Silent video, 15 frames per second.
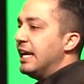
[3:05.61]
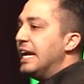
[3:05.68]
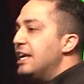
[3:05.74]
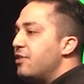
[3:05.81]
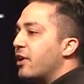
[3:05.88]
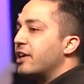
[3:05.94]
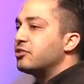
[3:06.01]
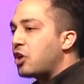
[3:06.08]

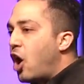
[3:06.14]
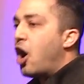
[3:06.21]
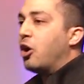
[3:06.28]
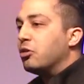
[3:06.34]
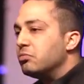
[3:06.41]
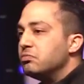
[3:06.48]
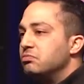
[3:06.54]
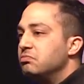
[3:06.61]
Either it's,
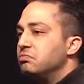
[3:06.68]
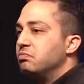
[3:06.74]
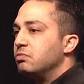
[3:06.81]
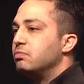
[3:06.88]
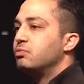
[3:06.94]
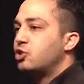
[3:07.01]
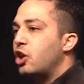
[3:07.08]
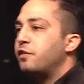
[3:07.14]
oh,
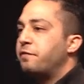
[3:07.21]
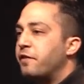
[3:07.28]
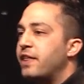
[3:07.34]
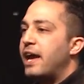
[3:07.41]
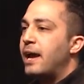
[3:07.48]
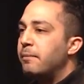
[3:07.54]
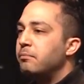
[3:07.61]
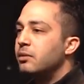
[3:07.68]
it's good for
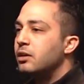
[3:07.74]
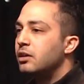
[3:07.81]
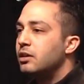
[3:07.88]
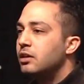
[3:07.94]
them,